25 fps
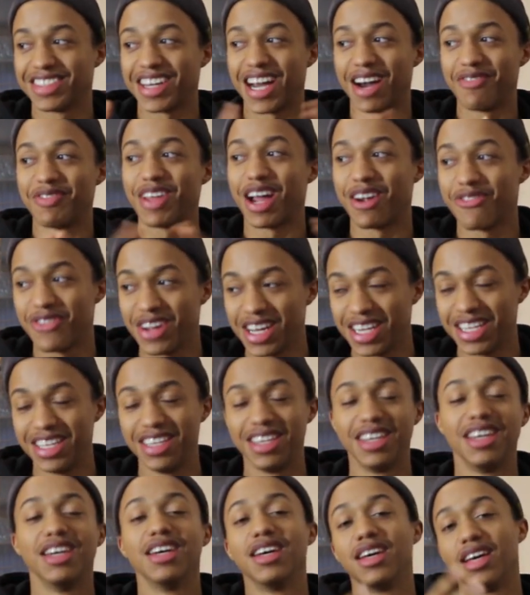I'm not
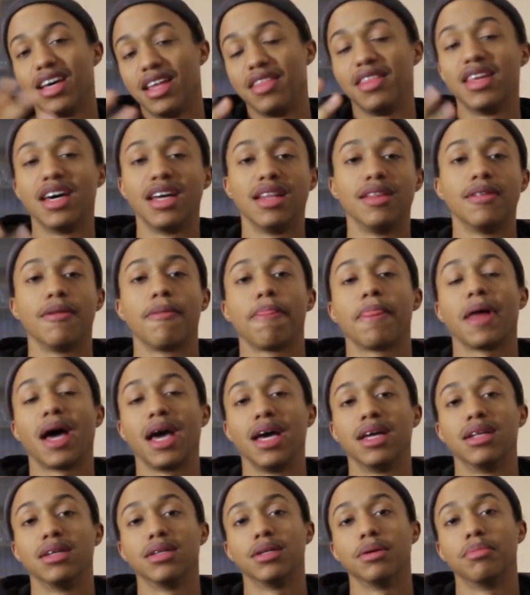ready. And then
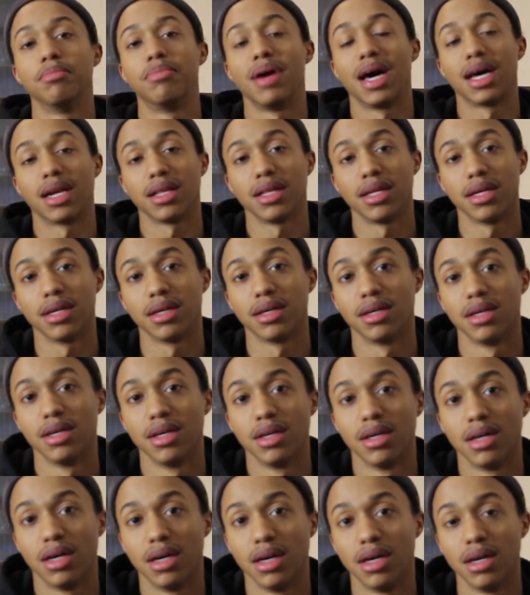I ended up battling
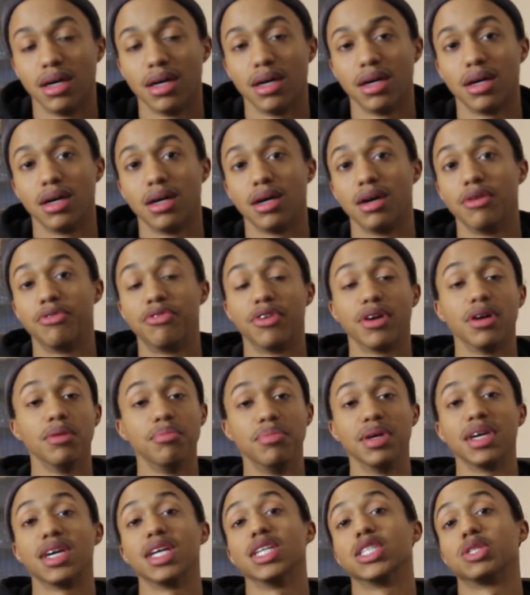uh, a
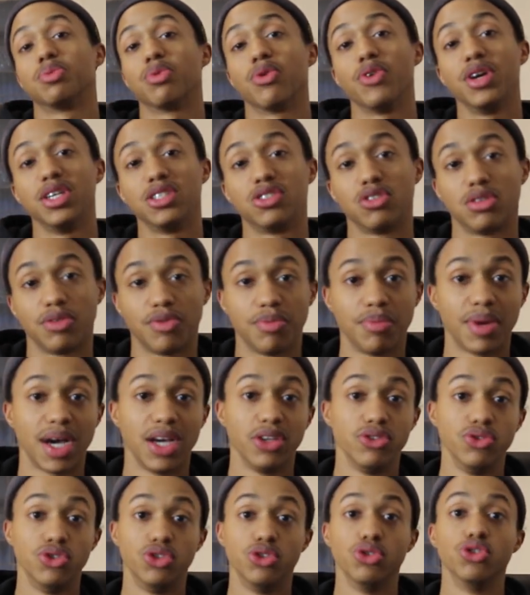very big inspiration of
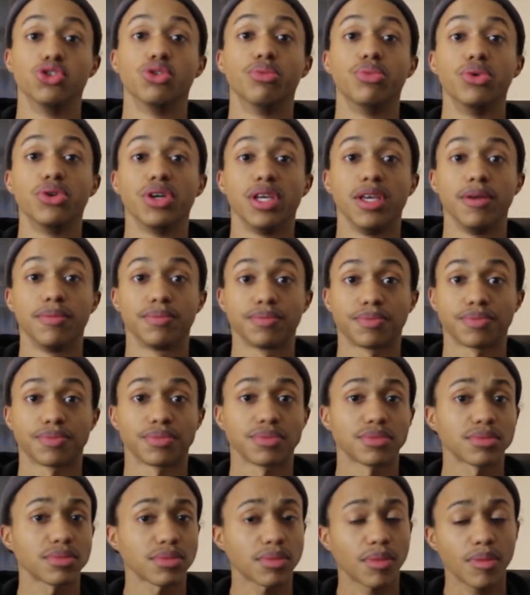my junior boogie.
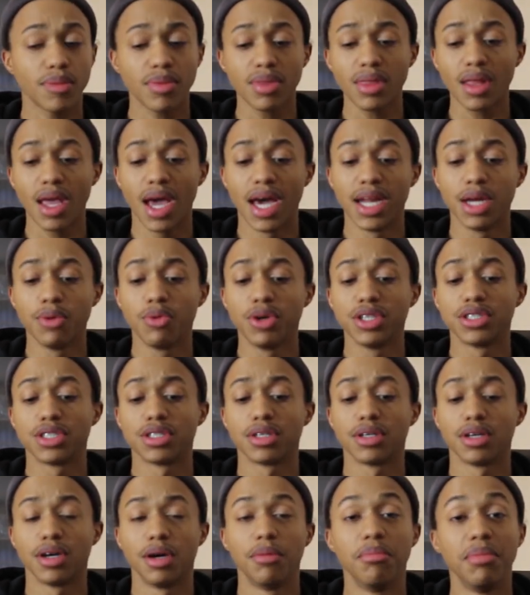And it was
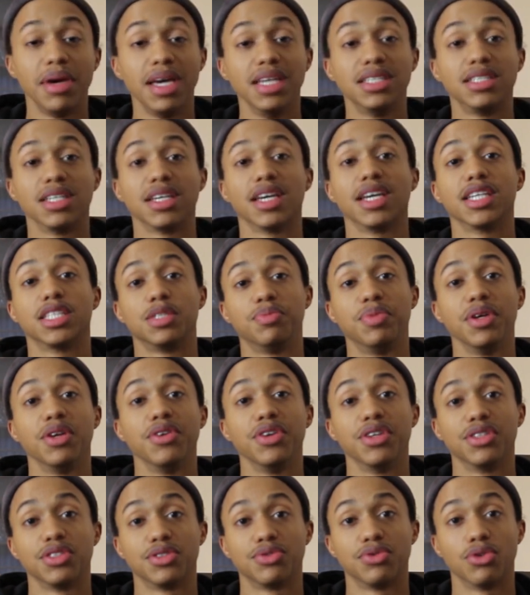an amazing
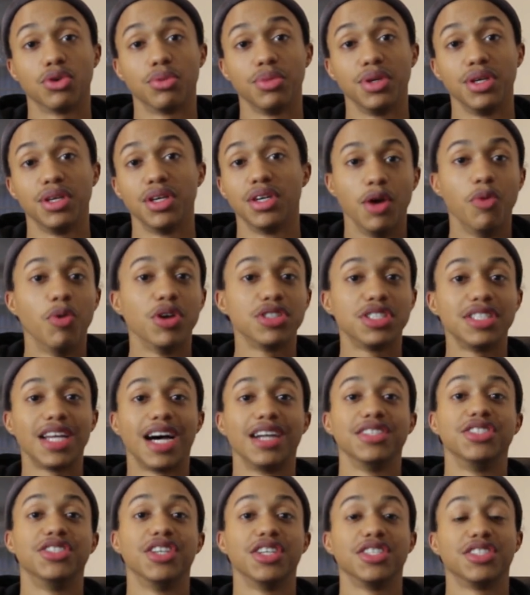experience for me. It was
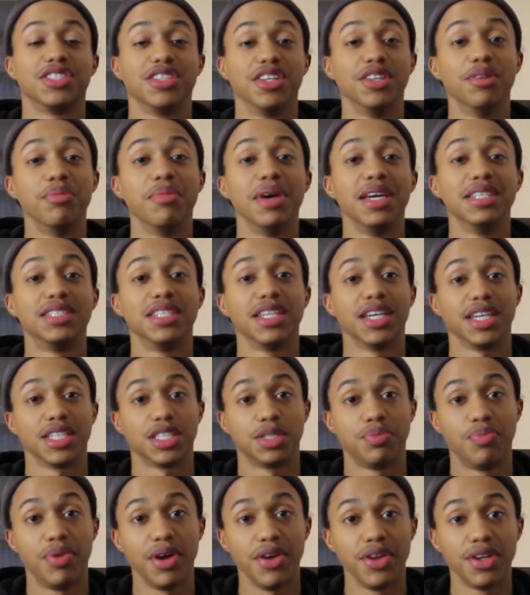not just an amazing
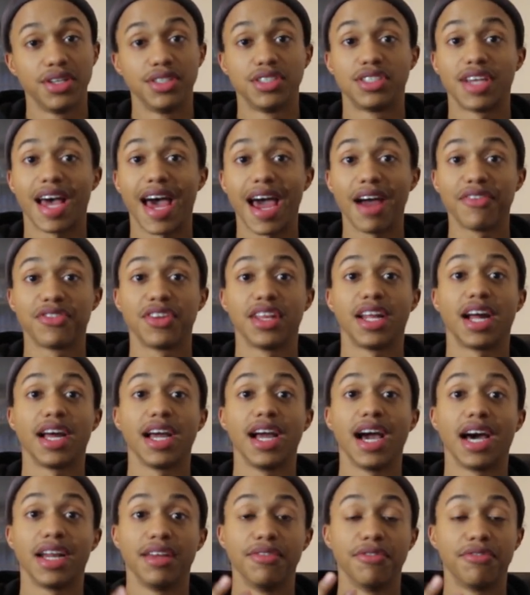experience. After I
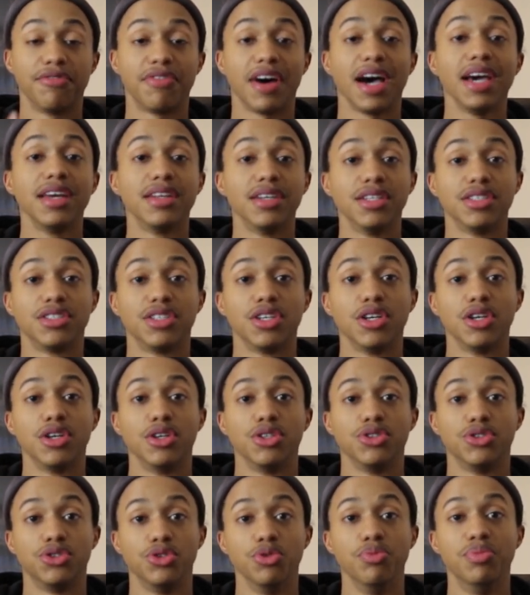got invited
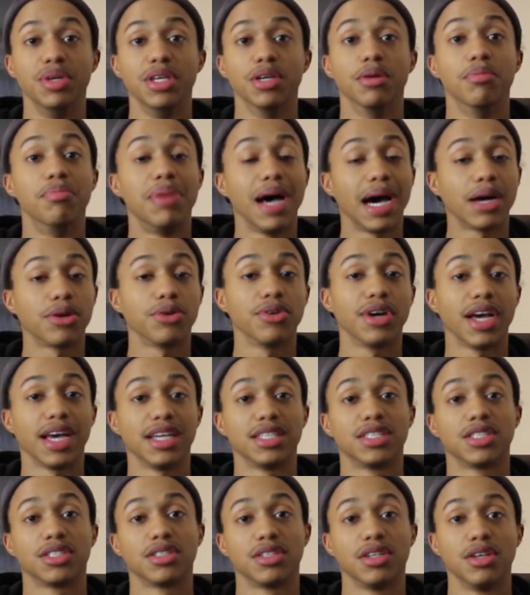to be a battle
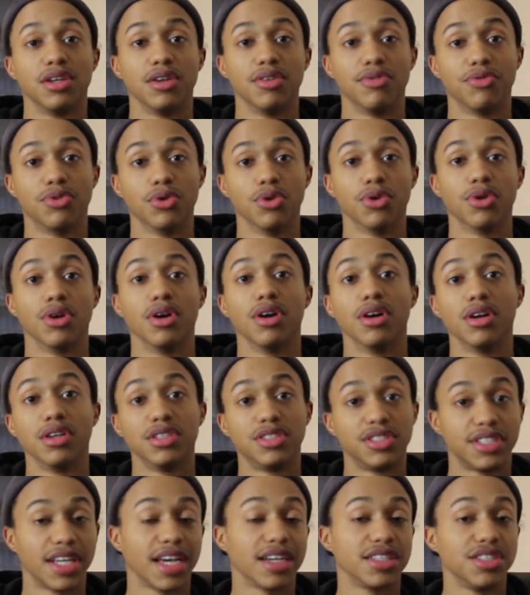guest for uh,
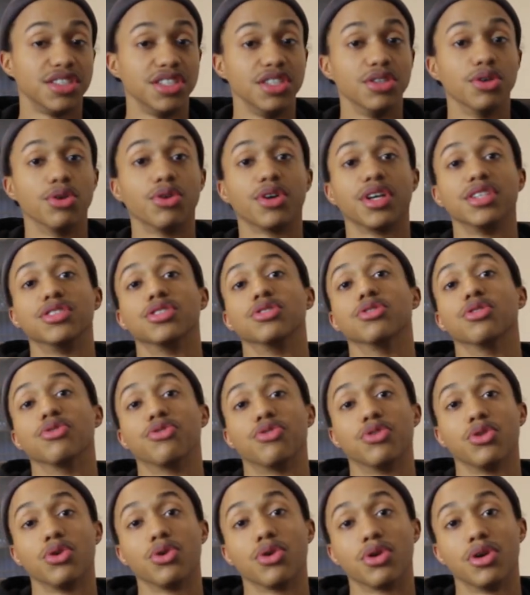Sergi Original
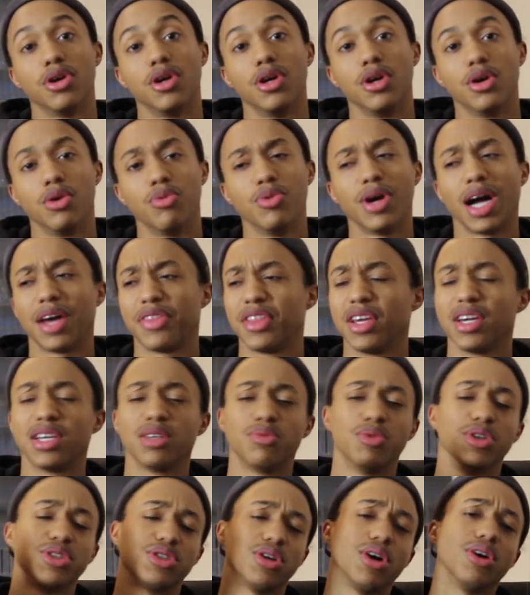Floor. I think
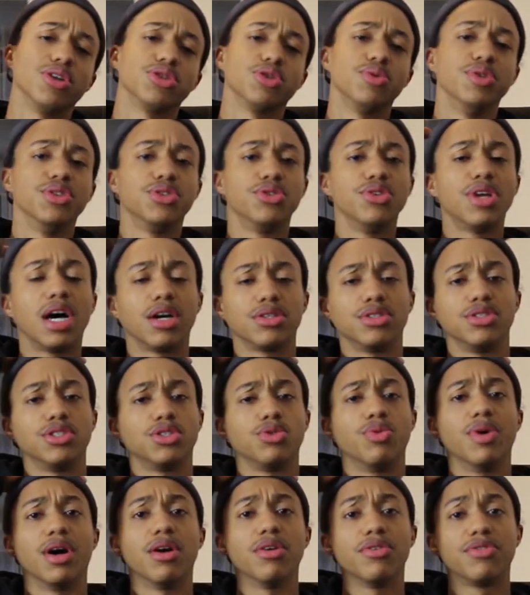it was also in
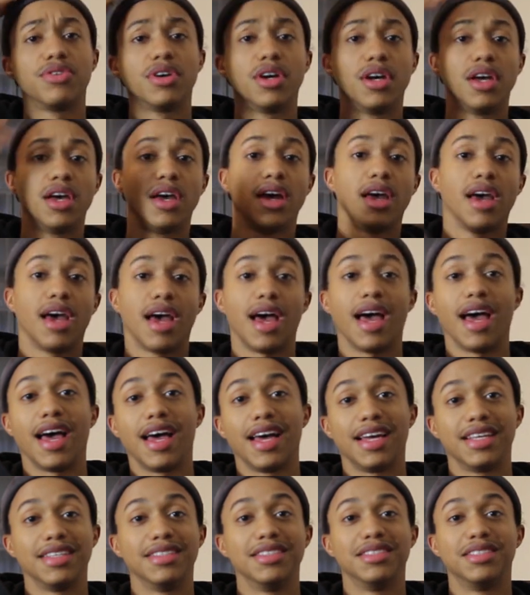2012.
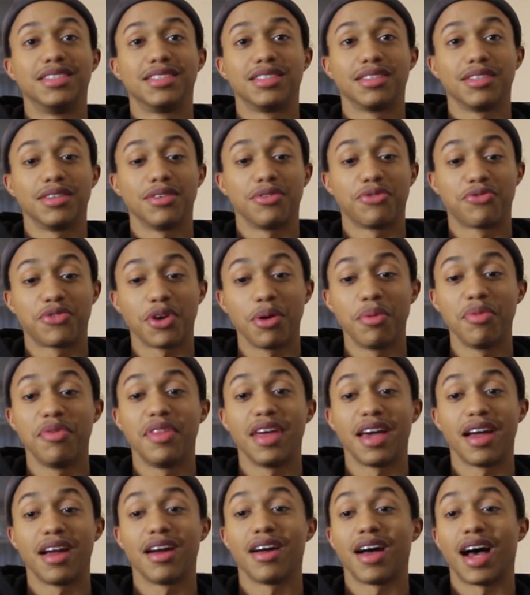And from
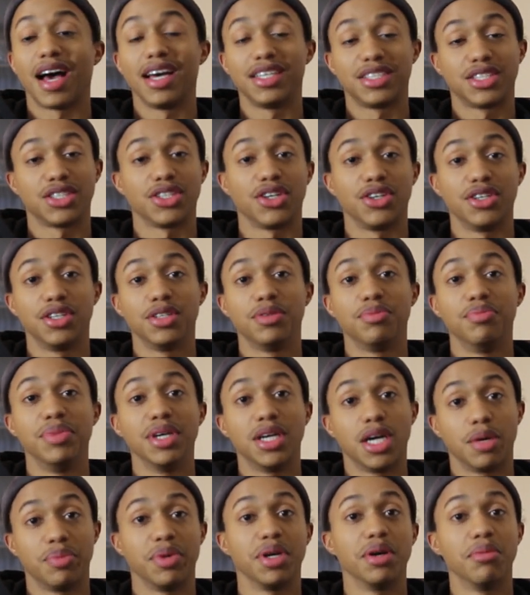there, I started
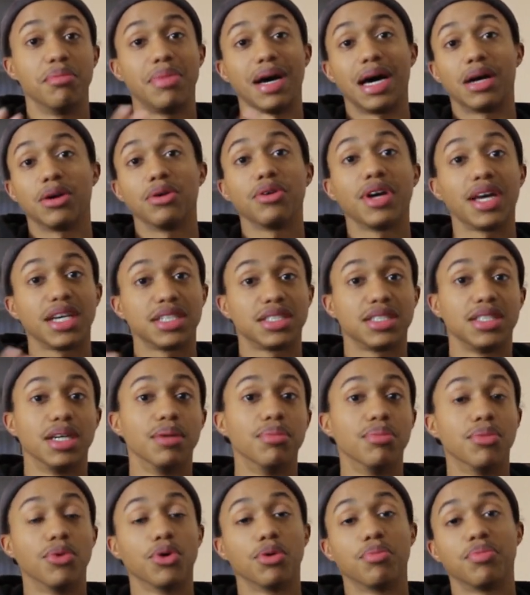becoming a battle guest
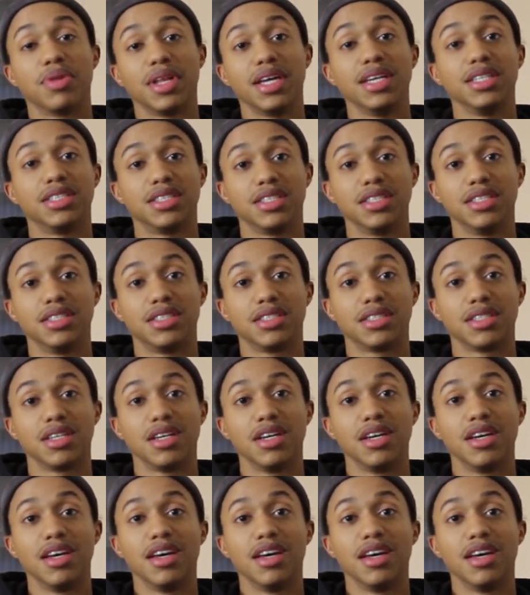in more places.